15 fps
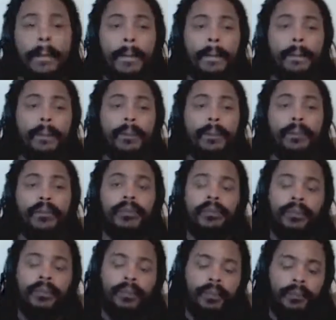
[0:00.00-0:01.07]

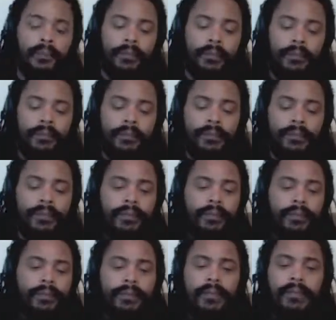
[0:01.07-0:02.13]

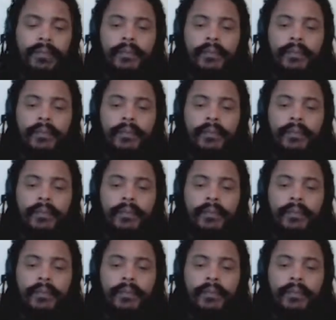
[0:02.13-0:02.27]
No one is speaking in this clip.